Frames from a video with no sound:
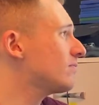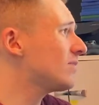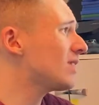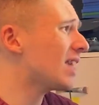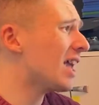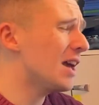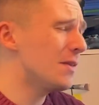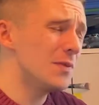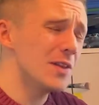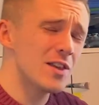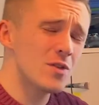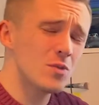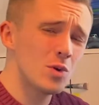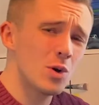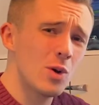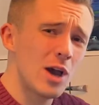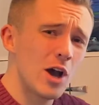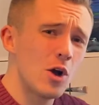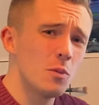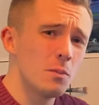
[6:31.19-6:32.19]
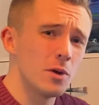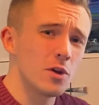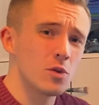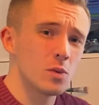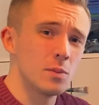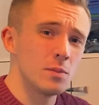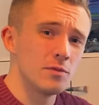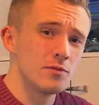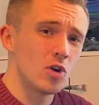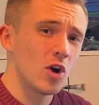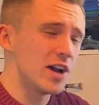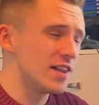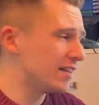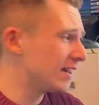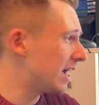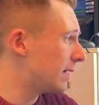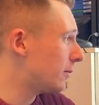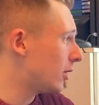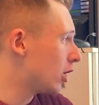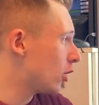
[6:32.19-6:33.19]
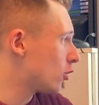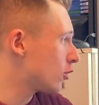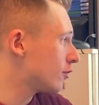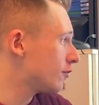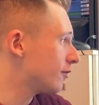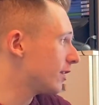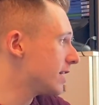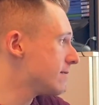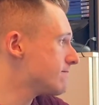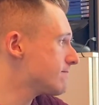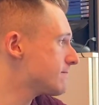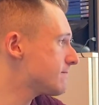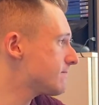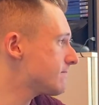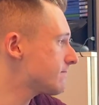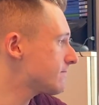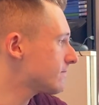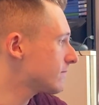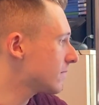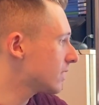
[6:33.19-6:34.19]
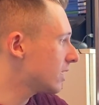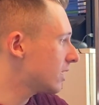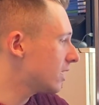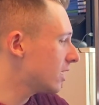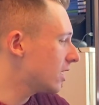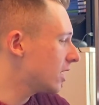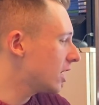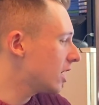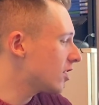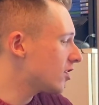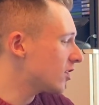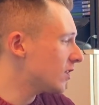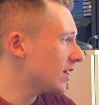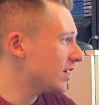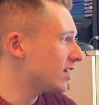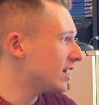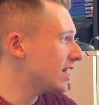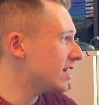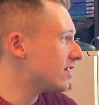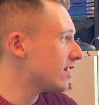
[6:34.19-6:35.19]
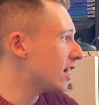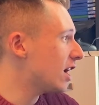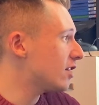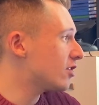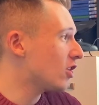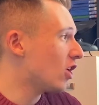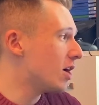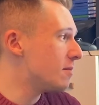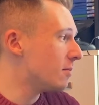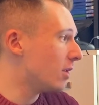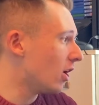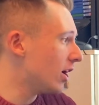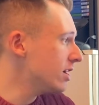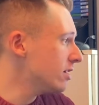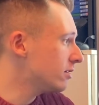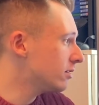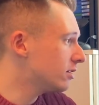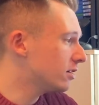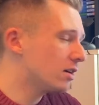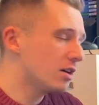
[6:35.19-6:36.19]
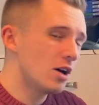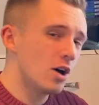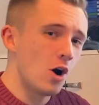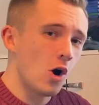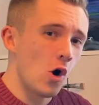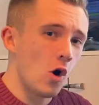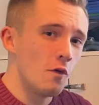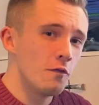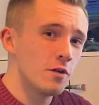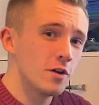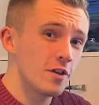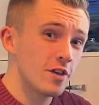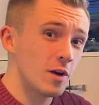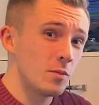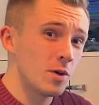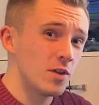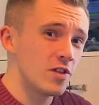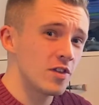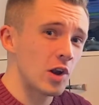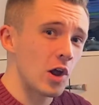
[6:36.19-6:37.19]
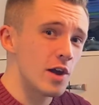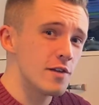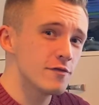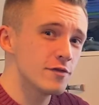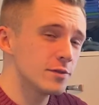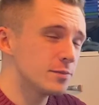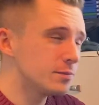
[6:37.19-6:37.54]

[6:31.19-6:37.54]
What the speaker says: And this will help us when we're writing our biography. So this is a timeline of someone's life.